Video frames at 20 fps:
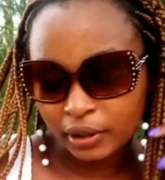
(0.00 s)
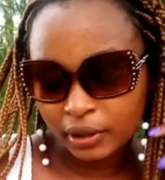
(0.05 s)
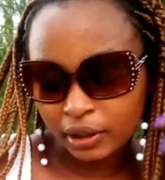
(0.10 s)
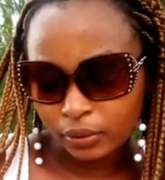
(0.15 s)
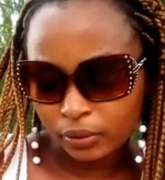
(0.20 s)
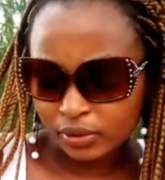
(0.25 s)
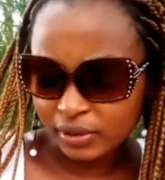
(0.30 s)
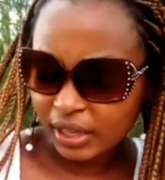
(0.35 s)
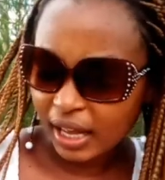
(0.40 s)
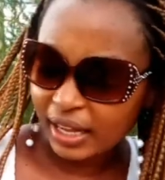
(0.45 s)

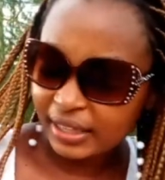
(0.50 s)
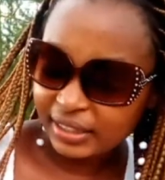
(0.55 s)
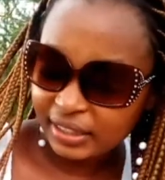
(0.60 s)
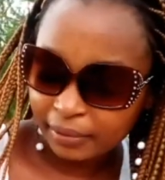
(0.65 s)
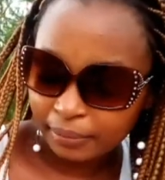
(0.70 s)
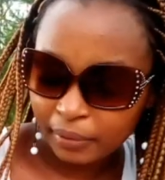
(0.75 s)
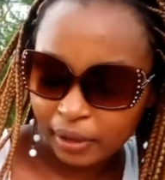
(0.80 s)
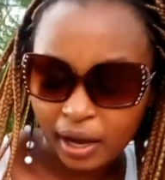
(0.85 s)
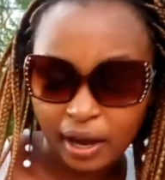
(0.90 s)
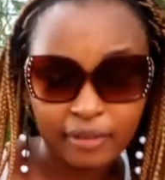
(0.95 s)
somebody was asking
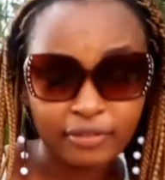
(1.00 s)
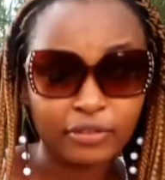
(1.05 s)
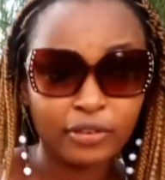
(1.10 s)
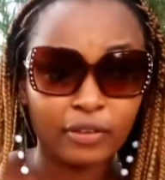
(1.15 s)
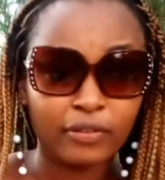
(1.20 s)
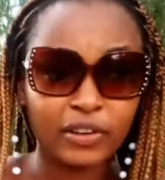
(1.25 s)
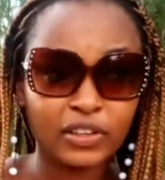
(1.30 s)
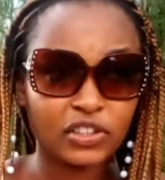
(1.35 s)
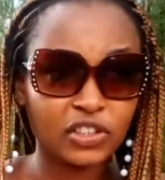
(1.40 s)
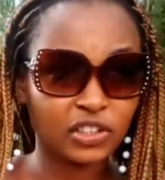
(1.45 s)
me, have you
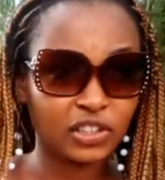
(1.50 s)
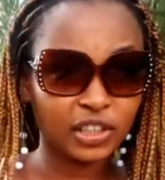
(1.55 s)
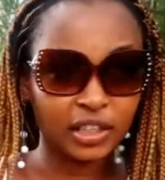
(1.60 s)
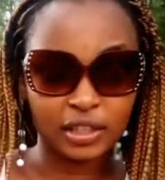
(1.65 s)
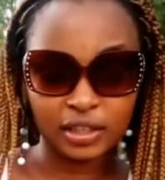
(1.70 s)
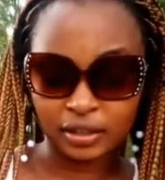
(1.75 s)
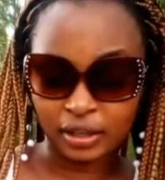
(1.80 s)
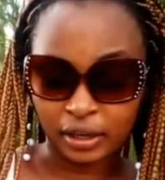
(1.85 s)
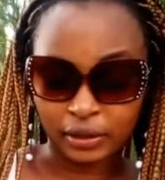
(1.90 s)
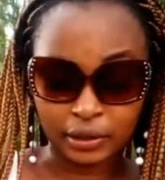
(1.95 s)
ever cheated in a